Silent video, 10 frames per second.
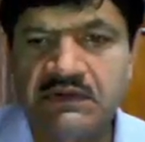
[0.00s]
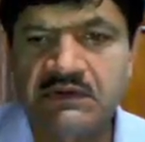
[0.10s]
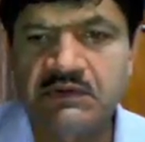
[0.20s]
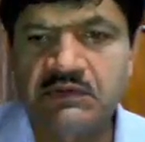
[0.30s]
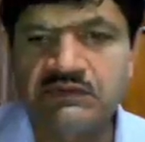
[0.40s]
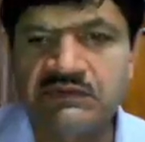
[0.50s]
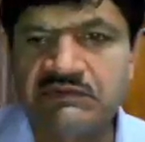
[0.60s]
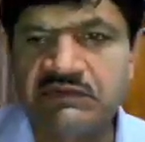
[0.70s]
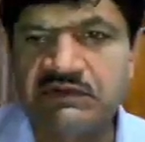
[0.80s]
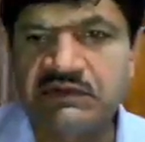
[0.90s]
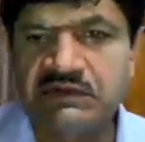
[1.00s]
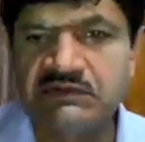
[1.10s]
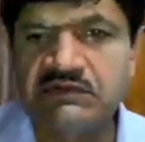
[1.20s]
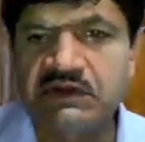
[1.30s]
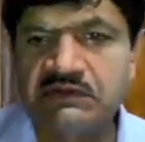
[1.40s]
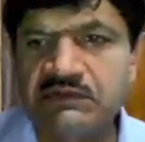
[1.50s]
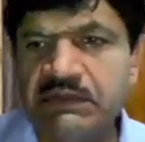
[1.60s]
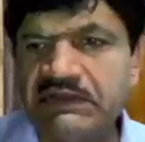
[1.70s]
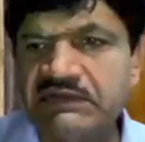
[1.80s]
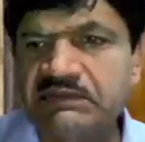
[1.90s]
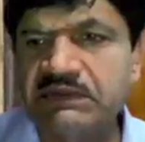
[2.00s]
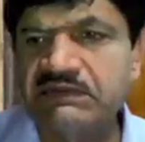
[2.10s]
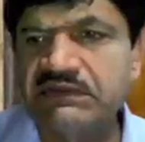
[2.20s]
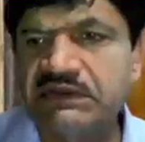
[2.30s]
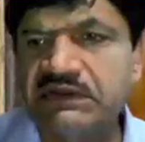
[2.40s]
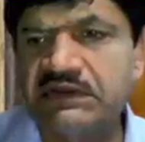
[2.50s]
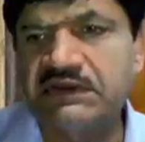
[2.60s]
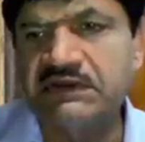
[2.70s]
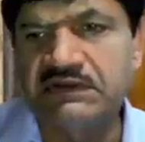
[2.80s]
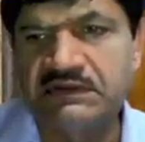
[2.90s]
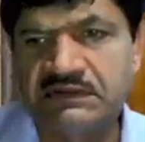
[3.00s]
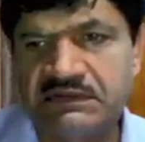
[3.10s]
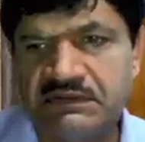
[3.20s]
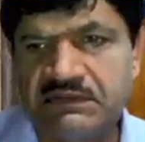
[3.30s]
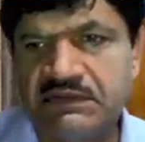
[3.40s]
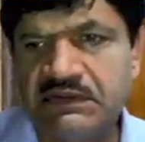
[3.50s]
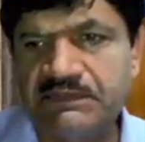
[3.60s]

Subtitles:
close this one. So now the mesh is being generated, okay.